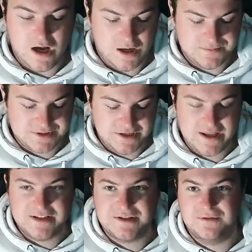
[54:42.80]
So yeah,
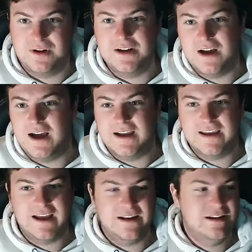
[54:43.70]
that's The Green Knight.
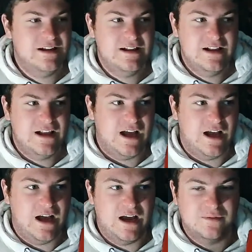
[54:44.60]
Again,
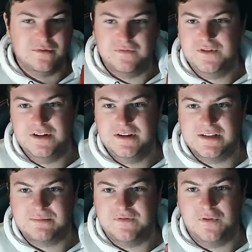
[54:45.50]
I reviewed this
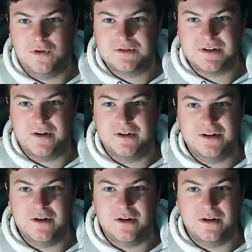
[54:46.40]
before, so I already
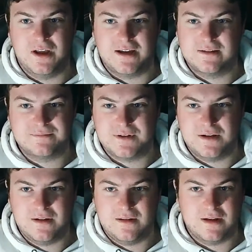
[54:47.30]
know like
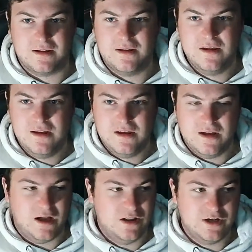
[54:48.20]

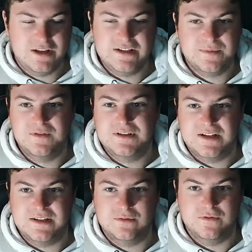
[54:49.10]
a lot of these movies I
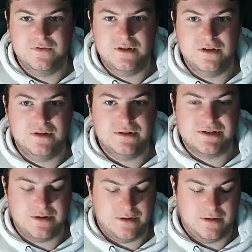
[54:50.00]
did review,
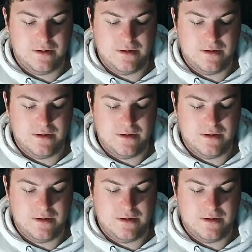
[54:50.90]
so